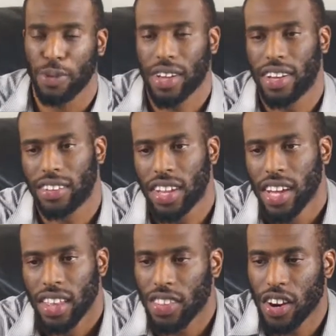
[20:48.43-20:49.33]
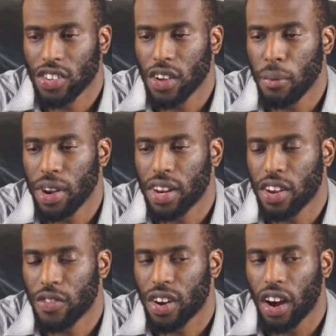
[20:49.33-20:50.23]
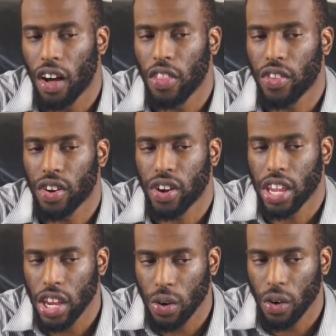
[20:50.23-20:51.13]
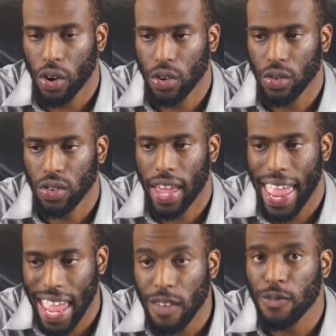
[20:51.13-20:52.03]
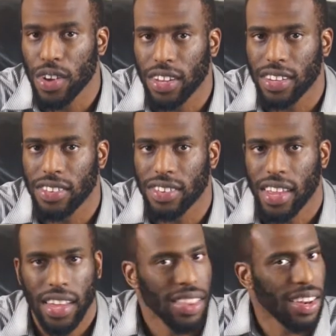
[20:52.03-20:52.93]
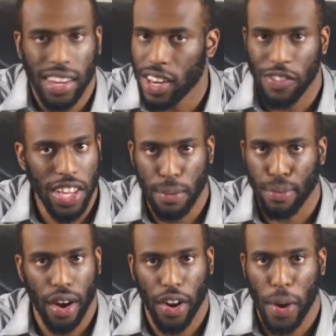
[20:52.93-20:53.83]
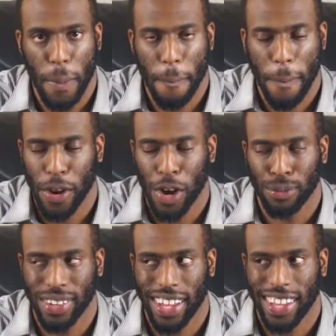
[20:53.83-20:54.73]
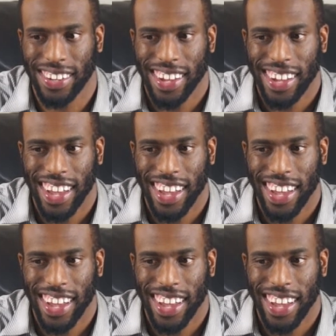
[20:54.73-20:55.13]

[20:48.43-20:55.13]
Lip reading: Because there are so many different other heroes and villains that didn't even get brought up. You know what I'm saying?